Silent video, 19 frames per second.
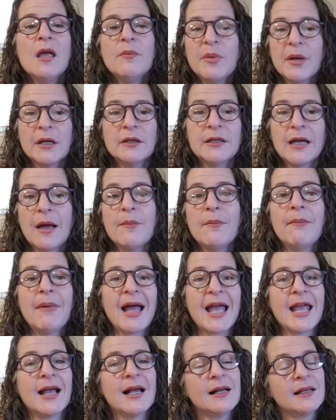build up
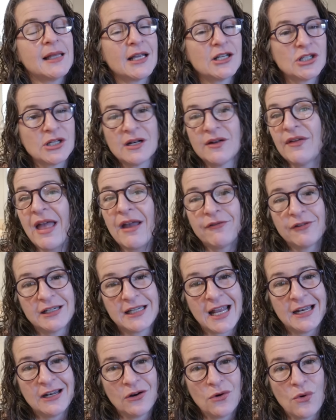my collection of
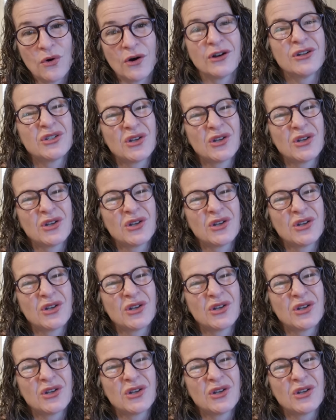everyday decor.